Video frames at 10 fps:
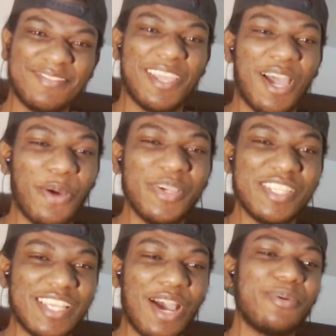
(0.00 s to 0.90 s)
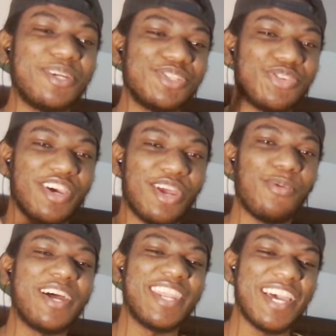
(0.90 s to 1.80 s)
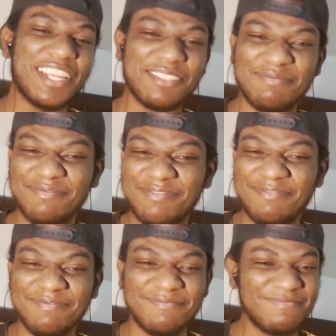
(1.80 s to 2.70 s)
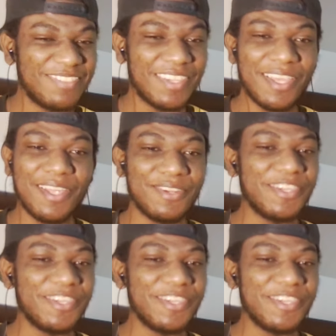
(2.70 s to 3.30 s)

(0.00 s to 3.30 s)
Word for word: I we say I want tree and I want that. Mm. Look